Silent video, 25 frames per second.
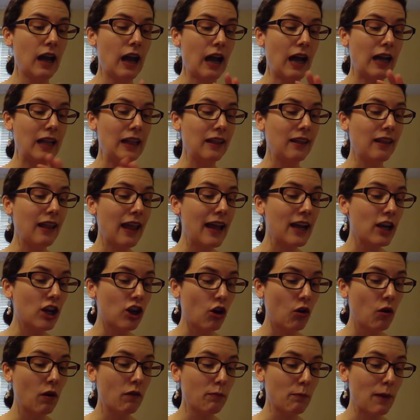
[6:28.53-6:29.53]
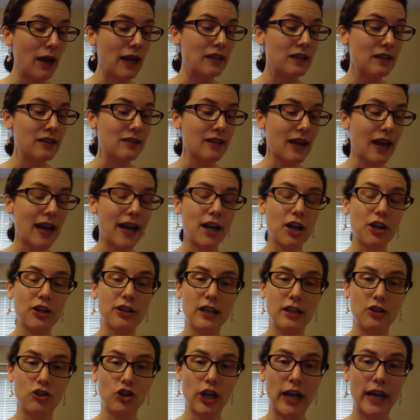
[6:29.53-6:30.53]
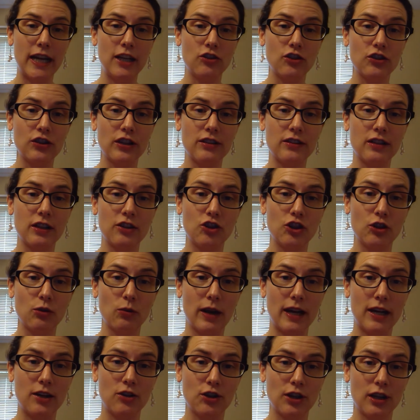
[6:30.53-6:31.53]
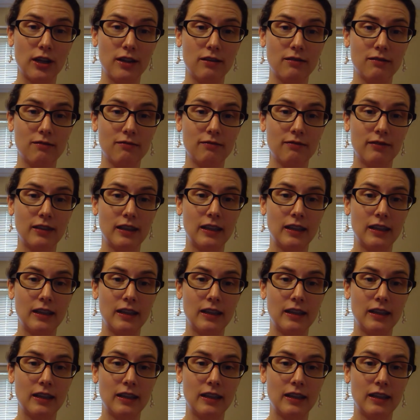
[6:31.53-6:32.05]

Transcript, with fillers: I let go of my desire to change the situation.